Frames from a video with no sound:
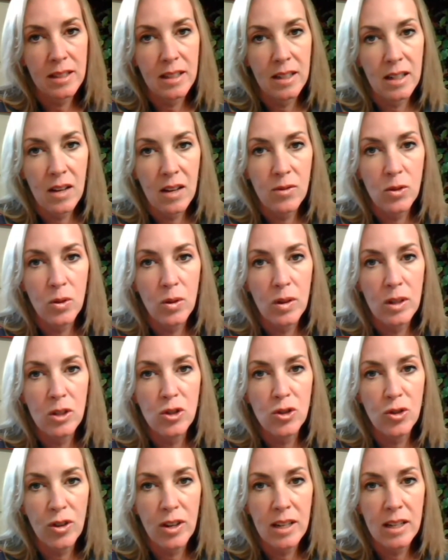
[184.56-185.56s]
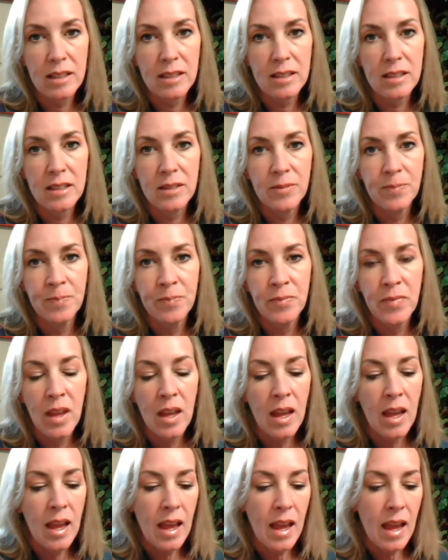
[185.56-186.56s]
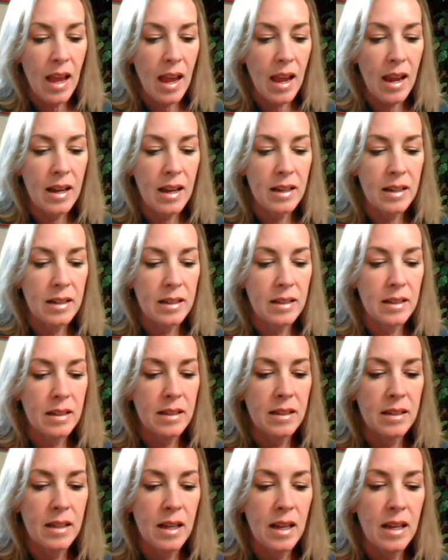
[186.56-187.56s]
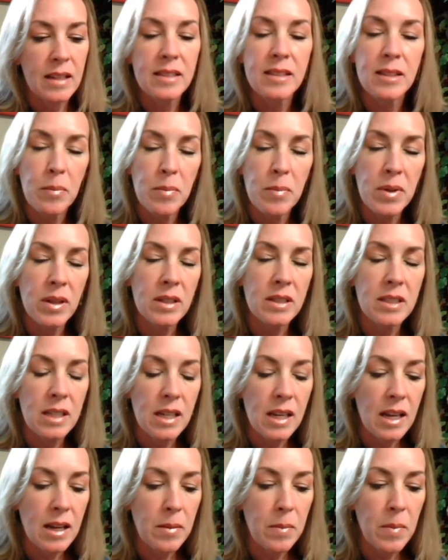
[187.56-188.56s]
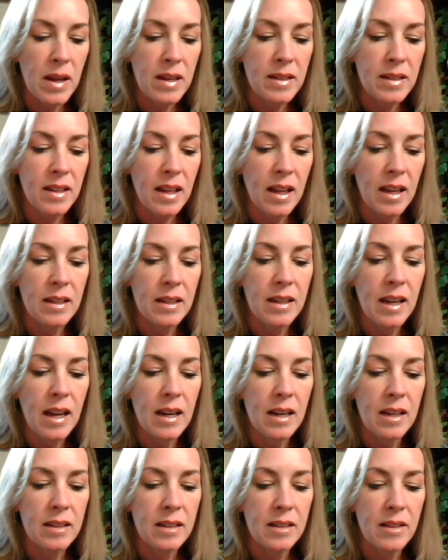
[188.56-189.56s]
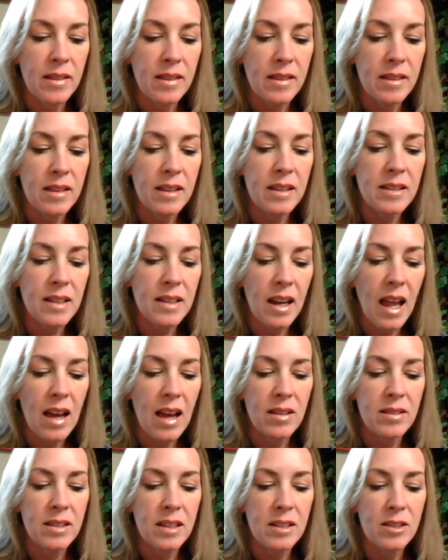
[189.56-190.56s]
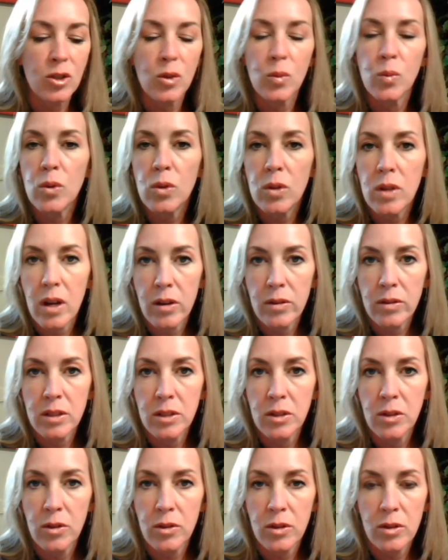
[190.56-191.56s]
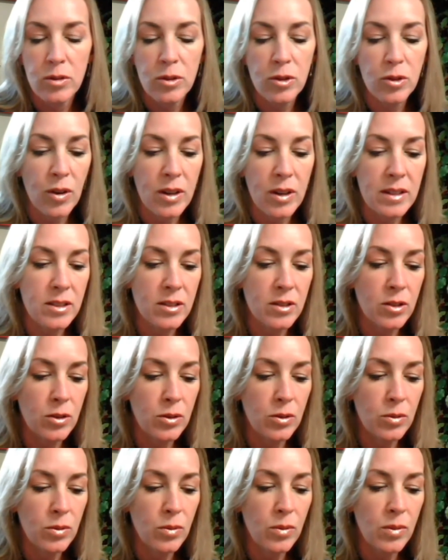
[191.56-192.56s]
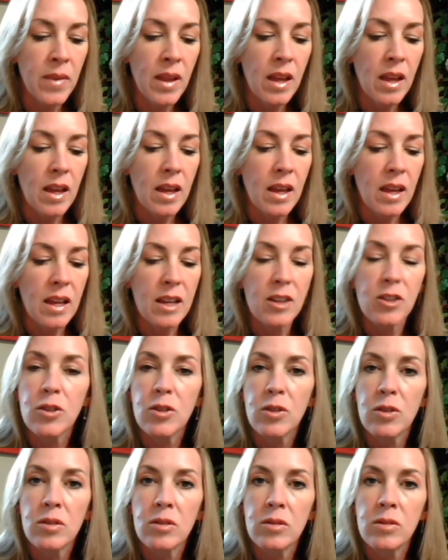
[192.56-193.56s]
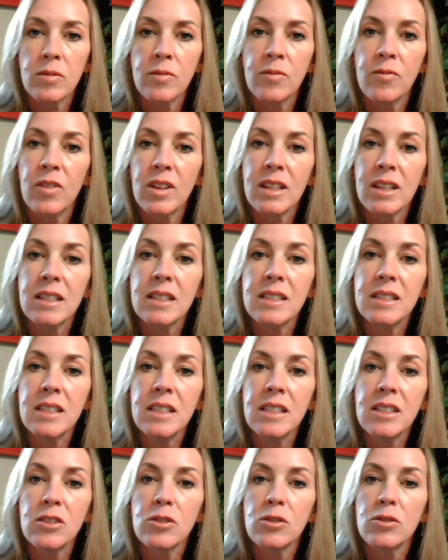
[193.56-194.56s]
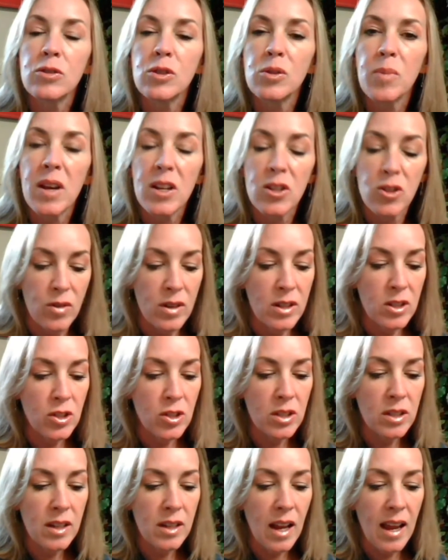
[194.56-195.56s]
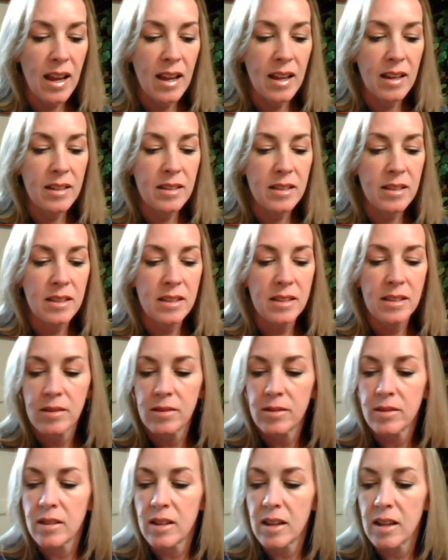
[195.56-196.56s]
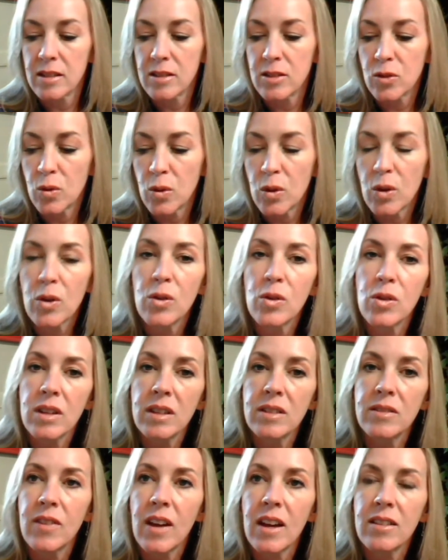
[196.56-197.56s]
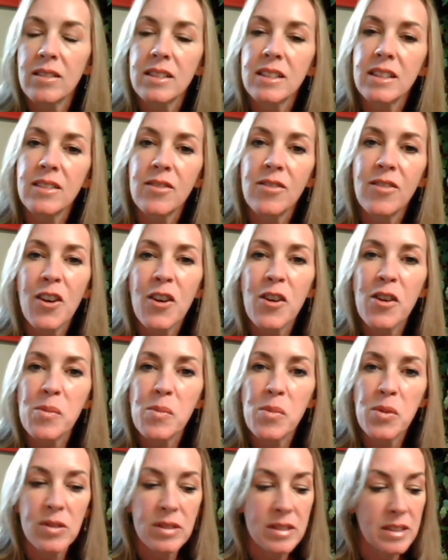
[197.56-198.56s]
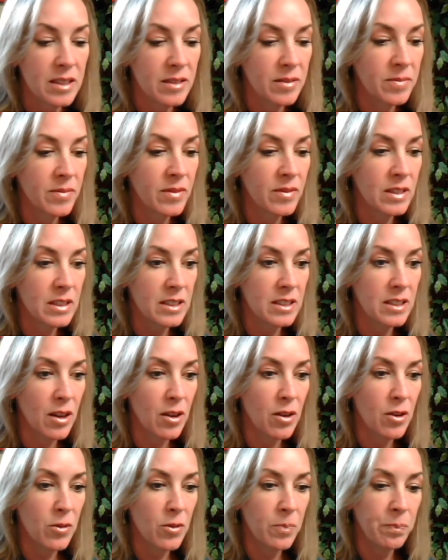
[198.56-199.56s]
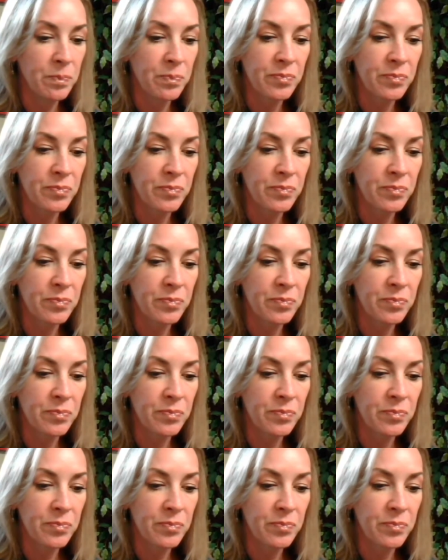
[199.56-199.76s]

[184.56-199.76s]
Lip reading: in level and trend, and stability in baseline data, this allows us to rule out those threats to internal validity due to maturation and historical confounding variables. So